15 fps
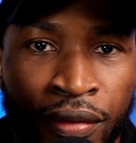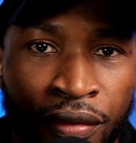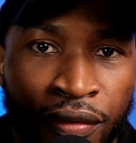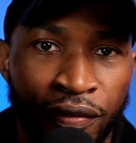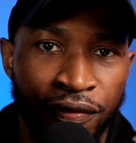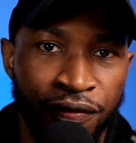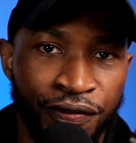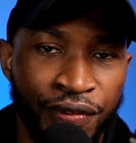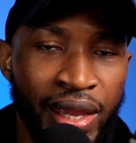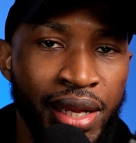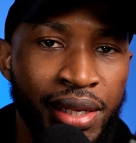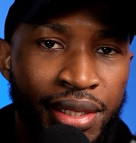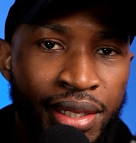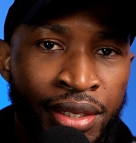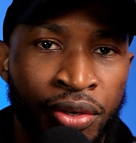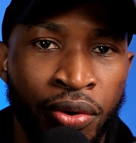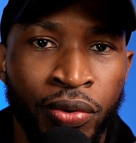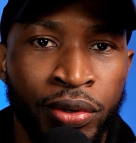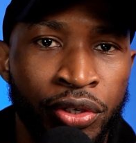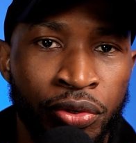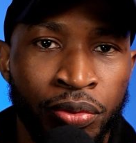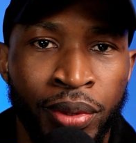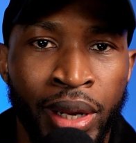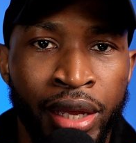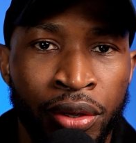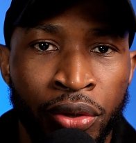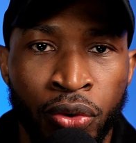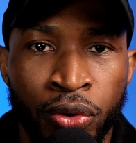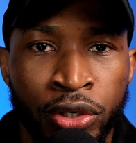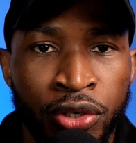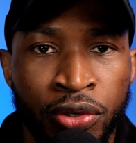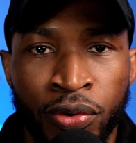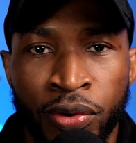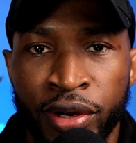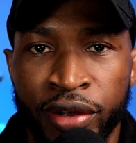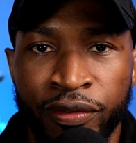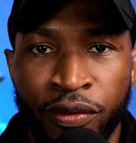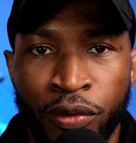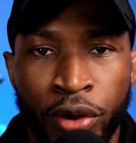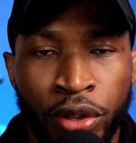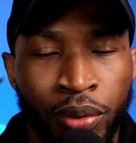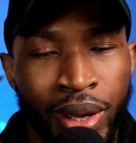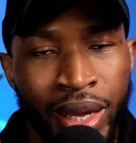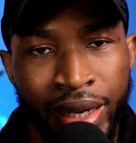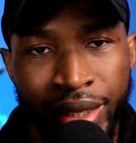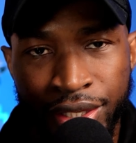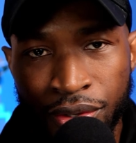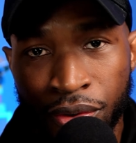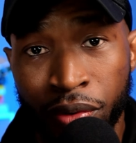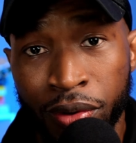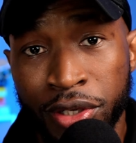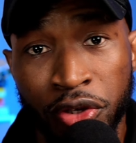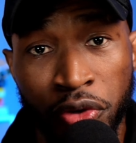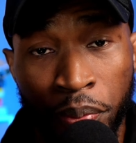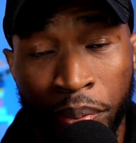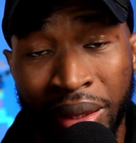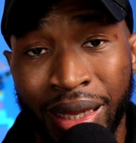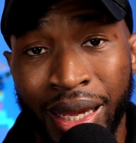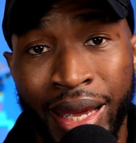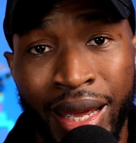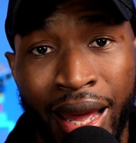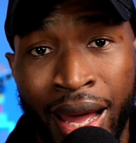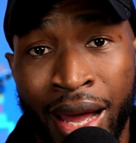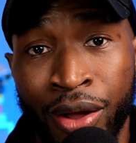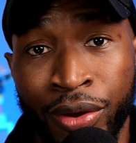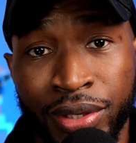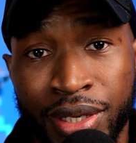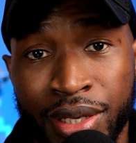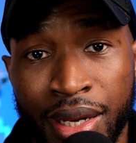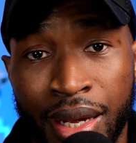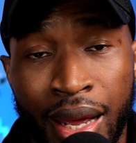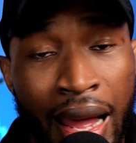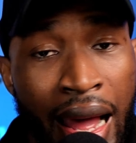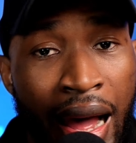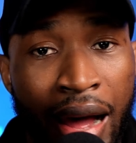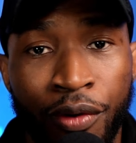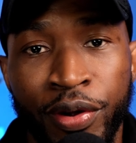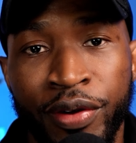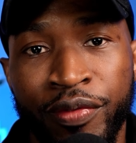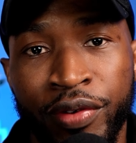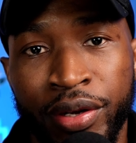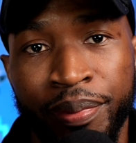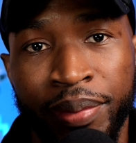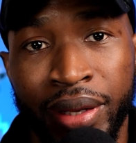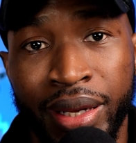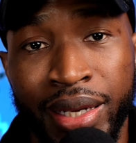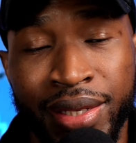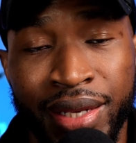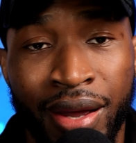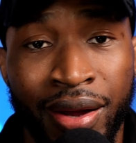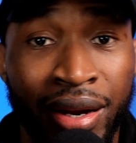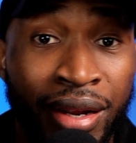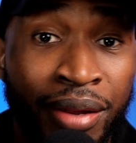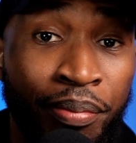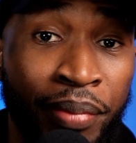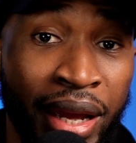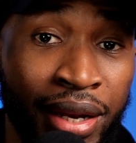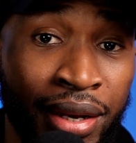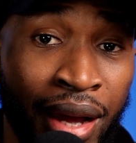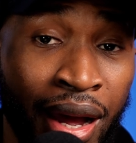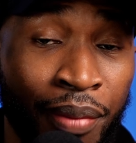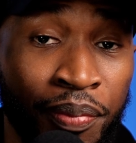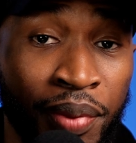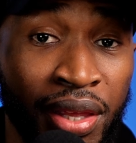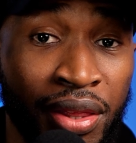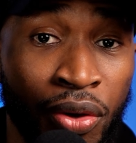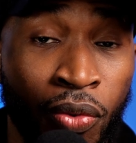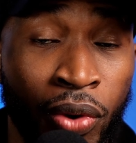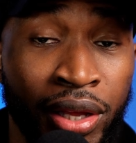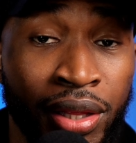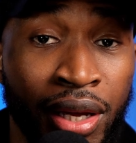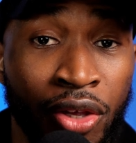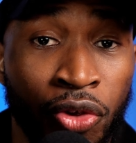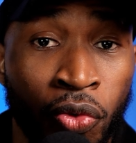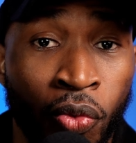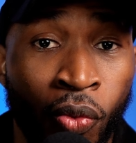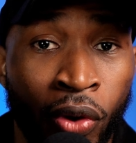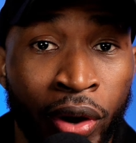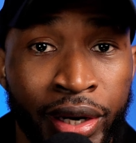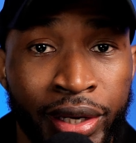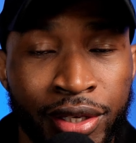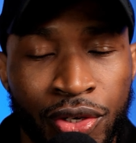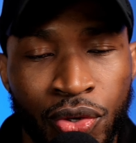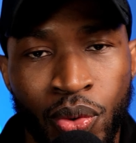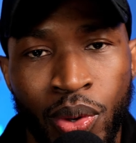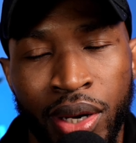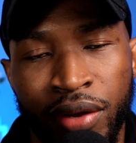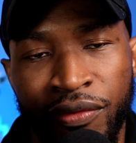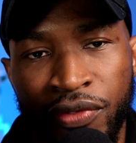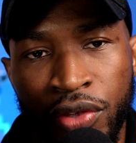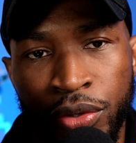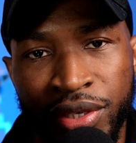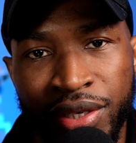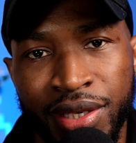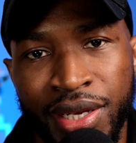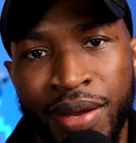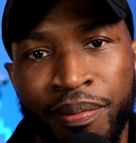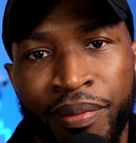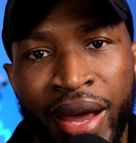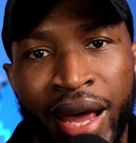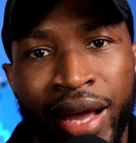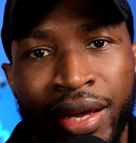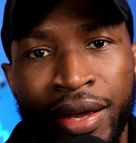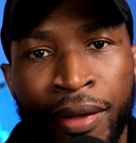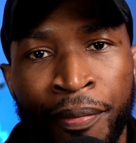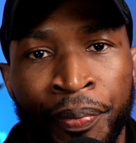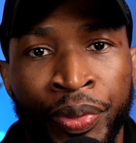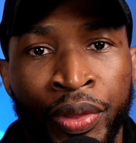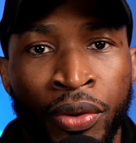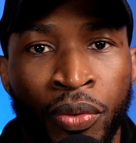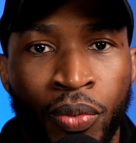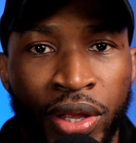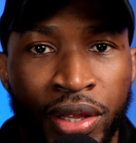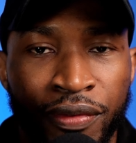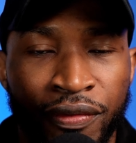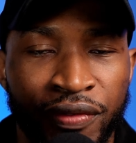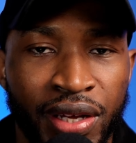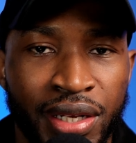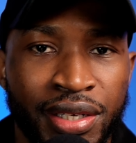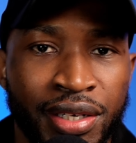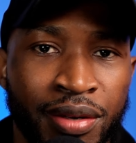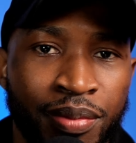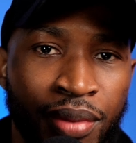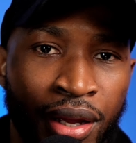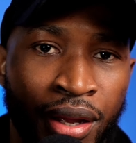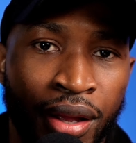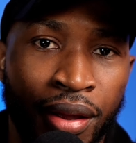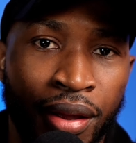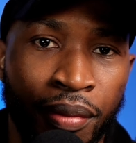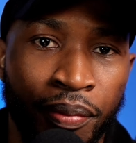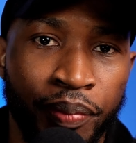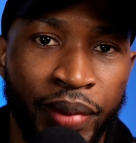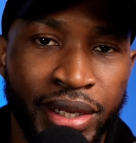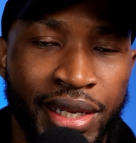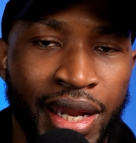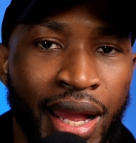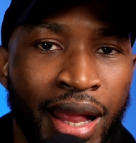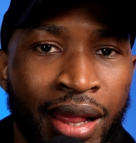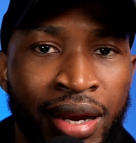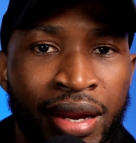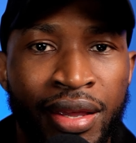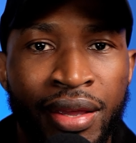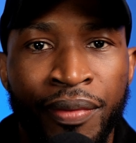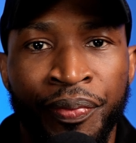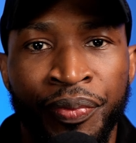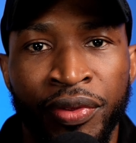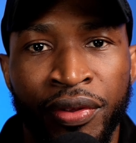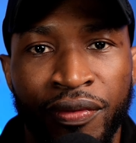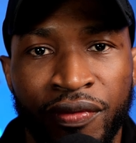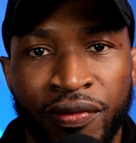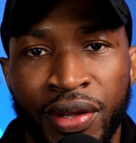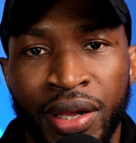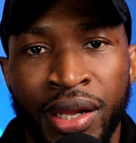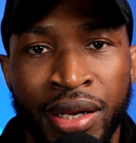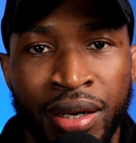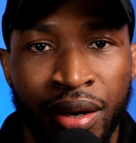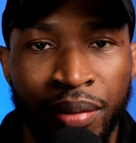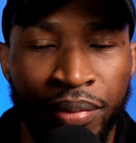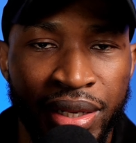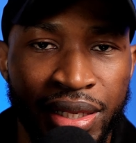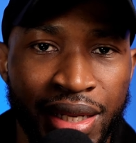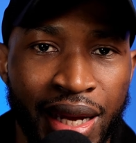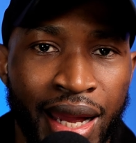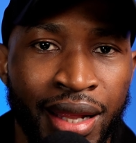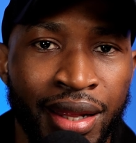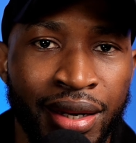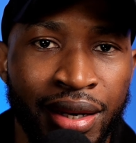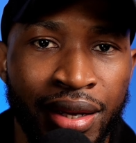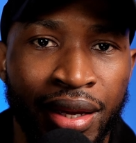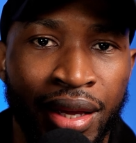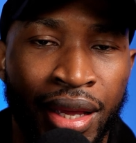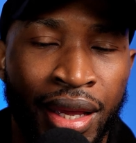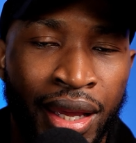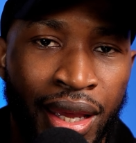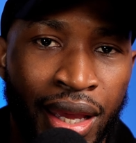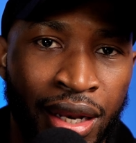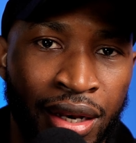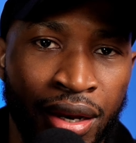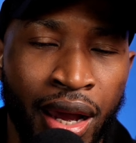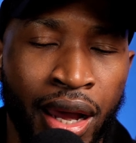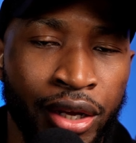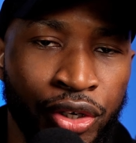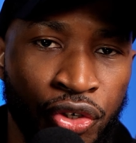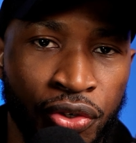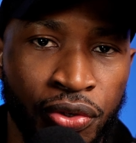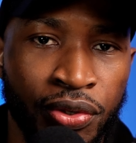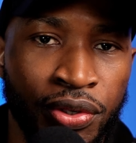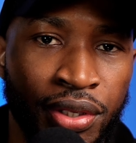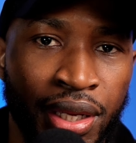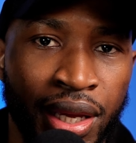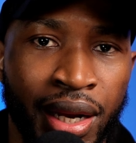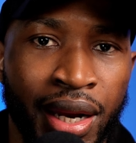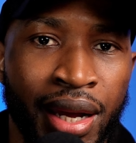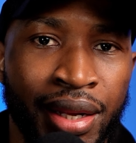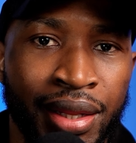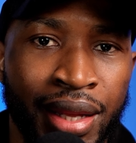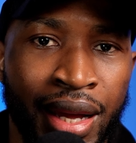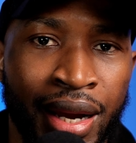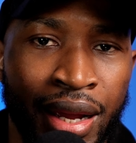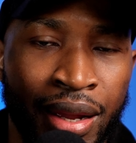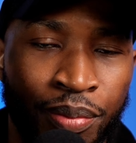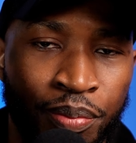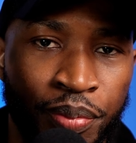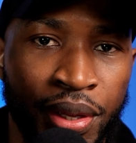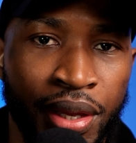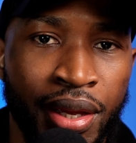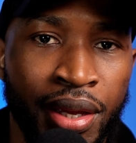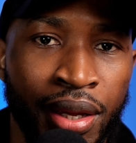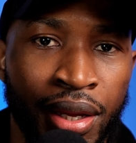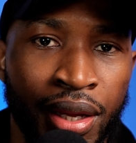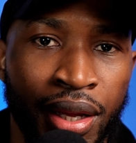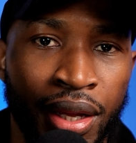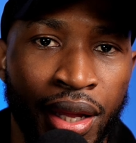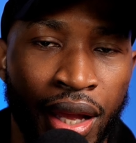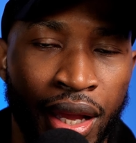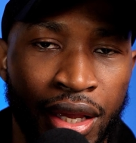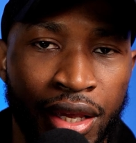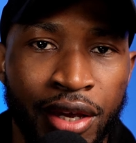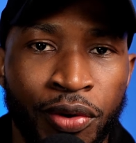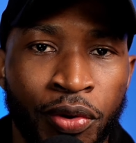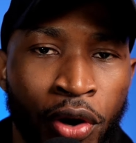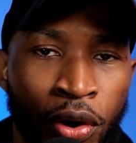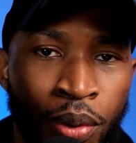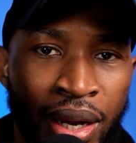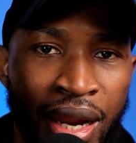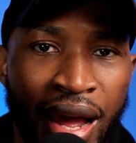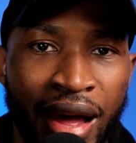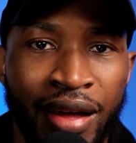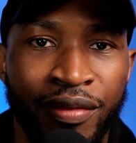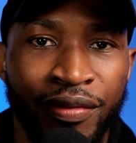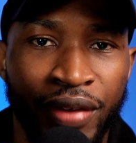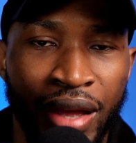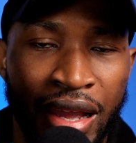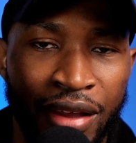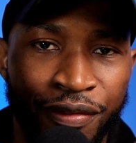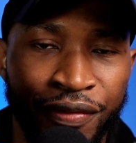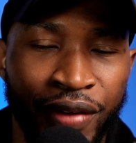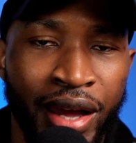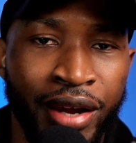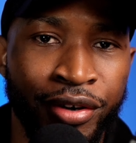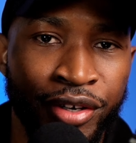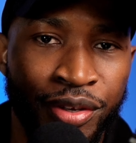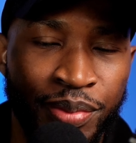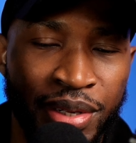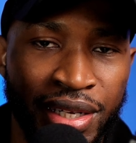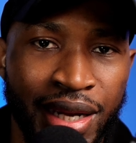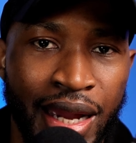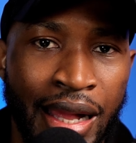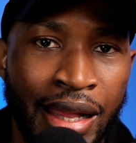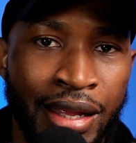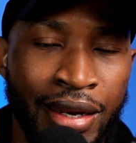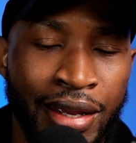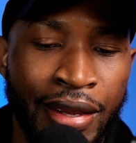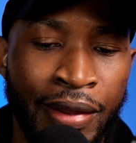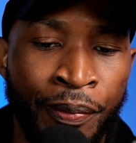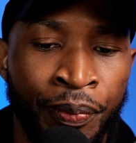fate is going to write your story for you, and it's going to play out however it plays out. And it may not be the way that you want it to. And if you sit back with victim mentality, villain mentality, and not choose to get out of that and be a hero and have a fighter's mentality,